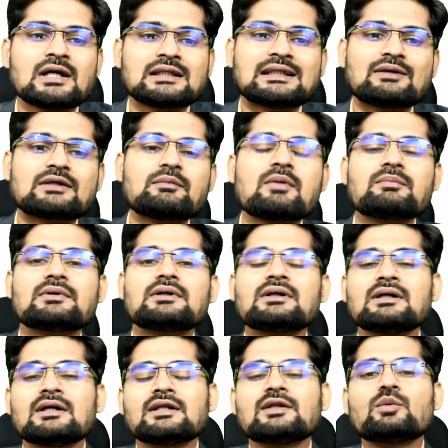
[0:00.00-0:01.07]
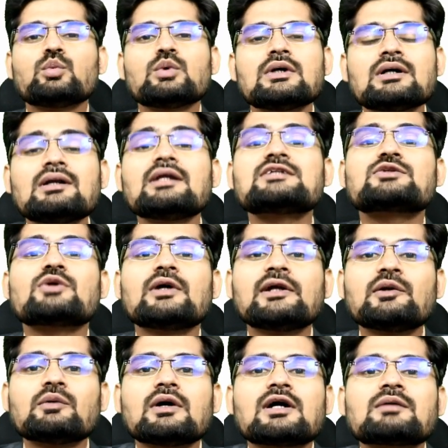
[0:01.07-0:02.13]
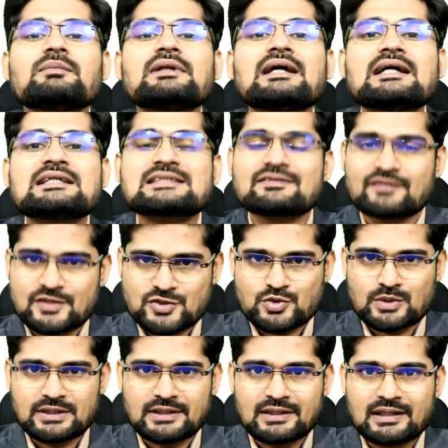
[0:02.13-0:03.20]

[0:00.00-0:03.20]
Now remember, the world is going to urbanize eventually.